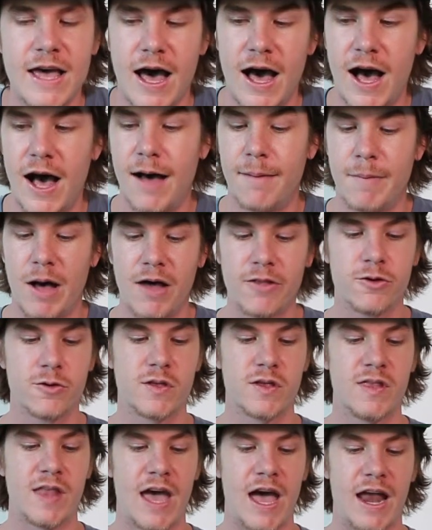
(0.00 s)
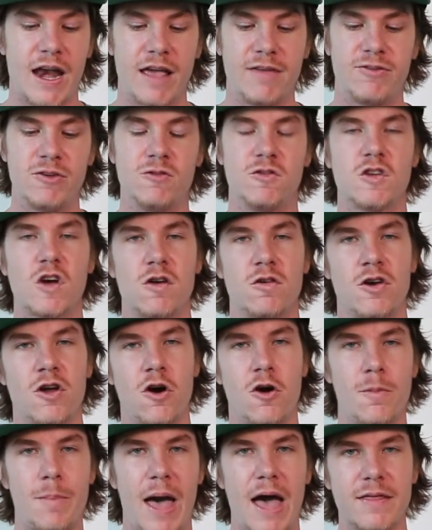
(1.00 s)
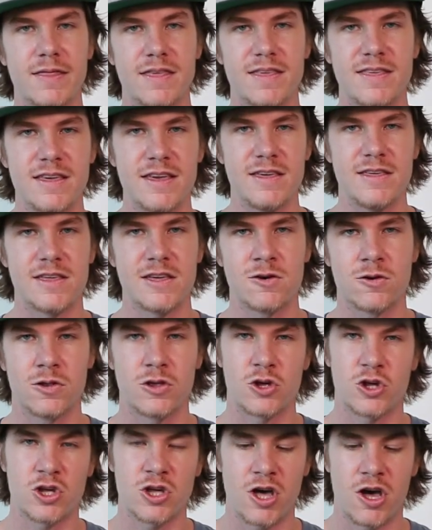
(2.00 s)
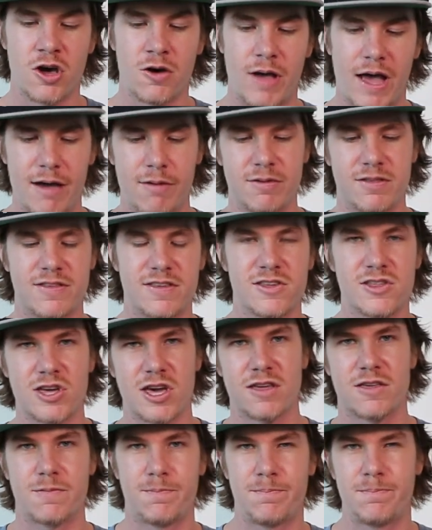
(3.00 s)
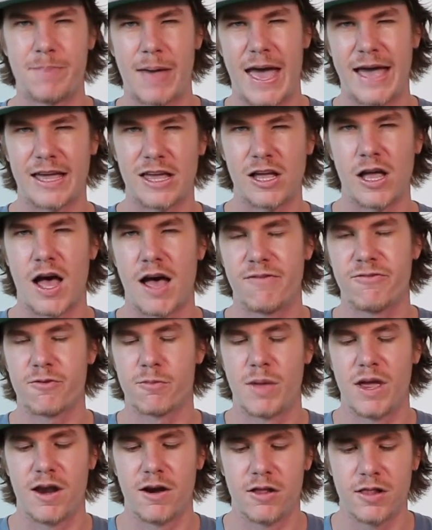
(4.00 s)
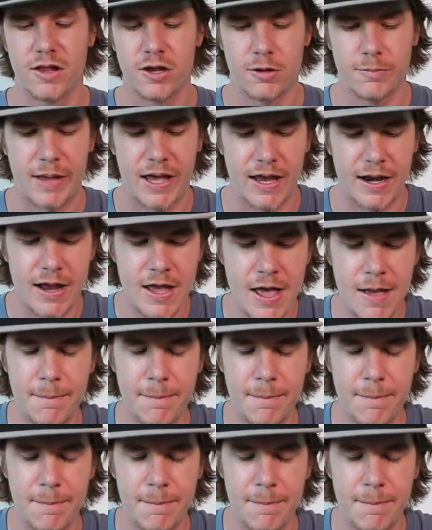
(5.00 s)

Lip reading: Other than that, if you don't know about the season or the show, I would suggest backing off from it a little bit.